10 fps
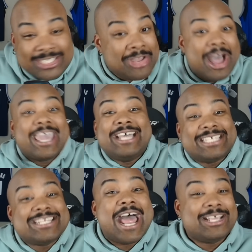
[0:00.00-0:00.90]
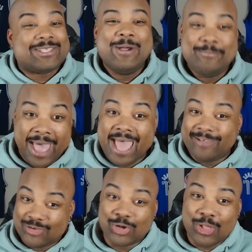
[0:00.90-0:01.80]
So I guess it's not too bad
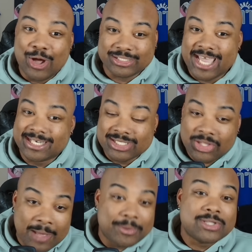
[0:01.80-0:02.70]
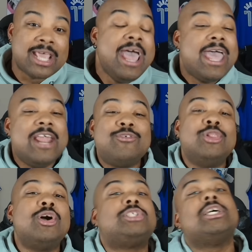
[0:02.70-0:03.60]
if you're Los Angeles Clippers. And if we
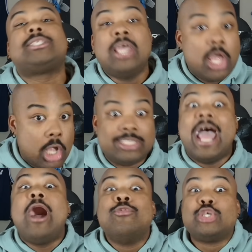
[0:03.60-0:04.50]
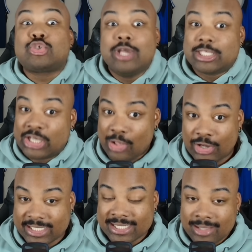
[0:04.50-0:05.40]
look just down the street to the
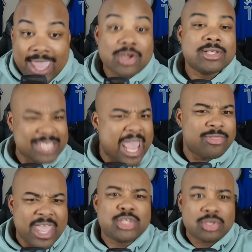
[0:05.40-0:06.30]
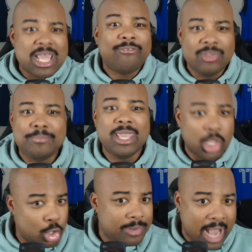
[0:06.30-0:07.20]
Los Angeles Lakers, yeah, they should definitely be a
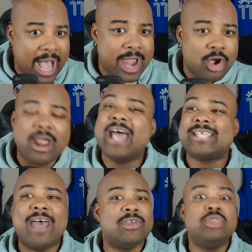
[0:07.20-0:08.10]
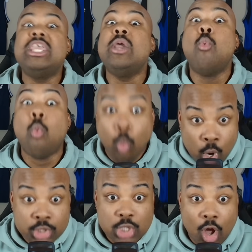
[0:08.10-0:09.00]
little bit higher as having the
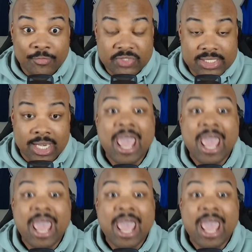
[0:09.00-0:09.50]
worst offseason.